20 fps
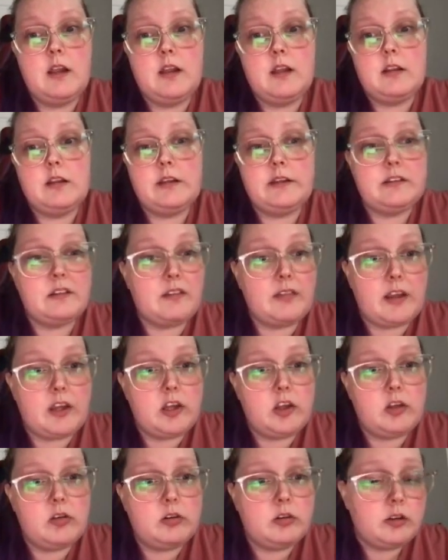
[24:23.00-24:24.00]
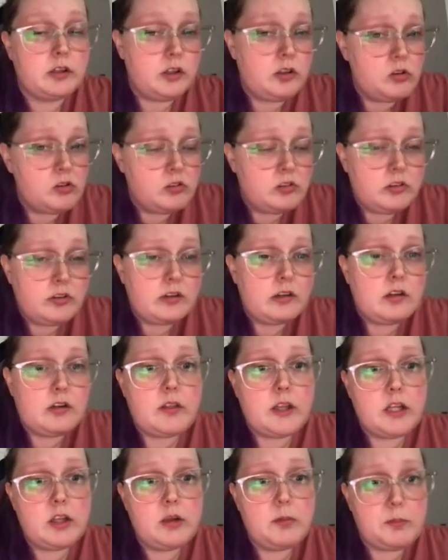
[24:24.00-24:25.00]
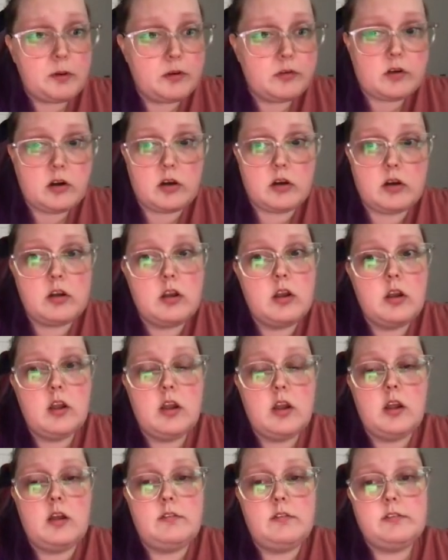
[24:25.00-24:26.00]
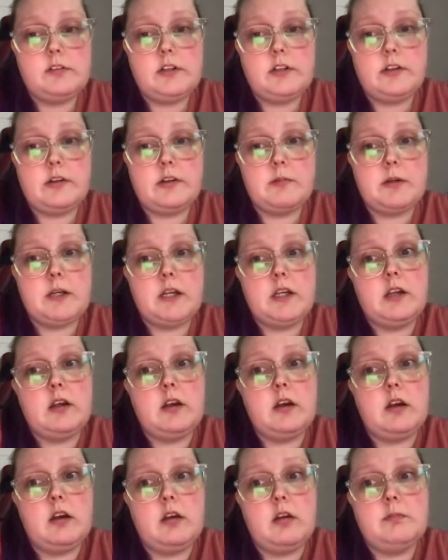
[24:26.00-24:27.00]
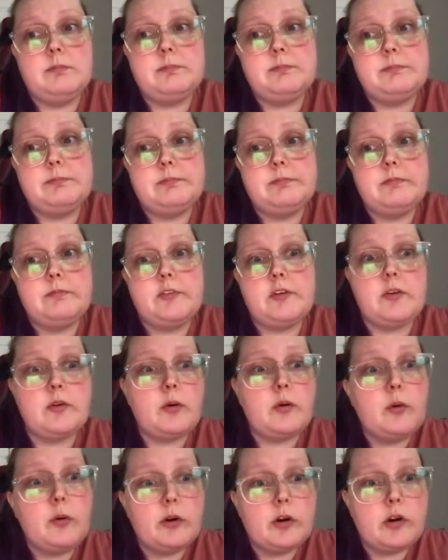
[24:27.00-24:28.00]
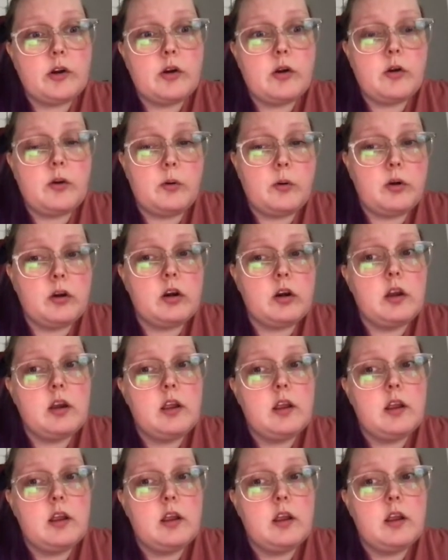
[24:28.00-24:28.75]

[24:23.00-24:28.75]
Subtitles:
like send thank yous. Like, you can just send a thank you postcard to somebody for their order, or